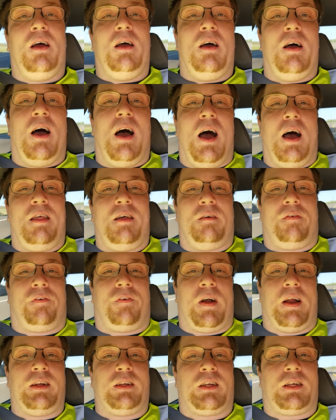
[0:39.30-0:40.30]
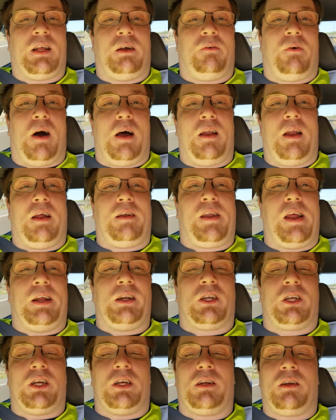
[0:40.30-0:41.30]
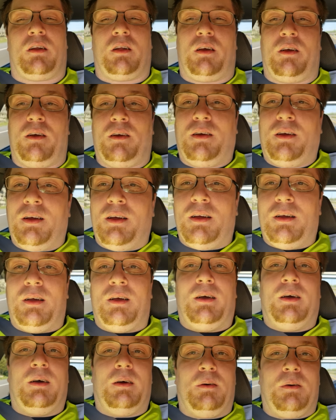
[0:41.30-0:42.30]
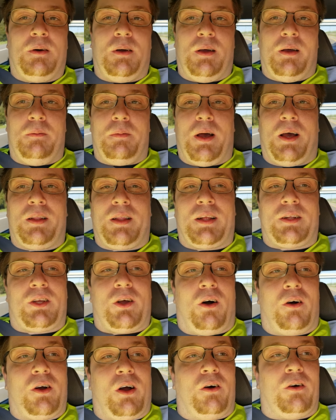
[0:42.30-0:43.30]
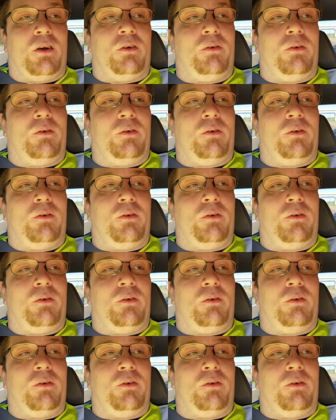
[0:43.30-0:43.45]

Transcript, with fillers: other friends that want attention. But it's all going away.